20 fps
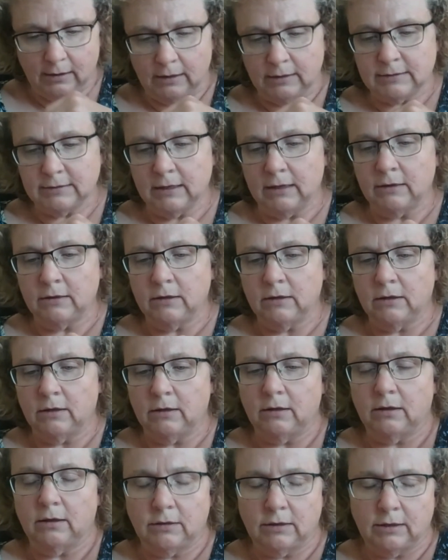in
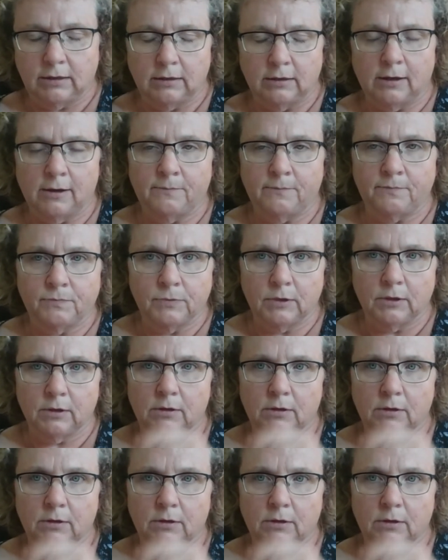the